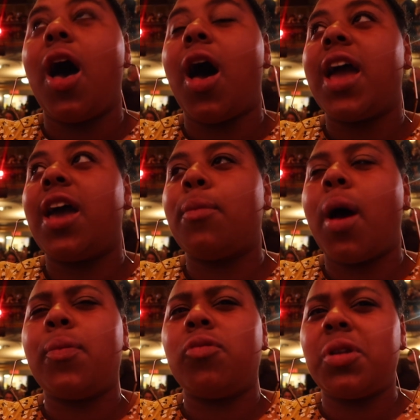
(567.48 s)
I um,
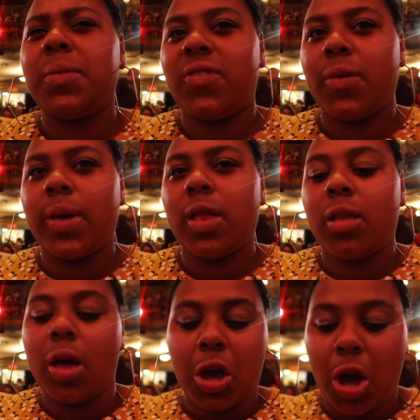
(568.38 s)
I'll probably be filming
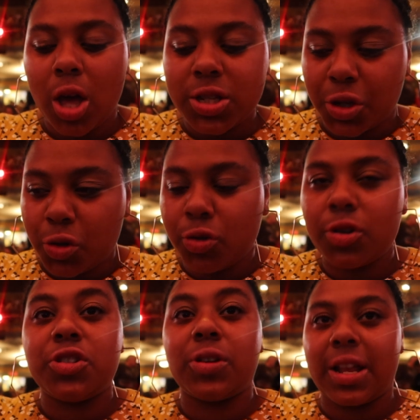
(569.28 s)
Curtain Call
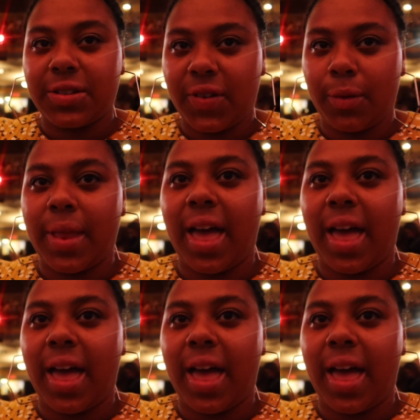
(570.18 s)
because we're allowed to film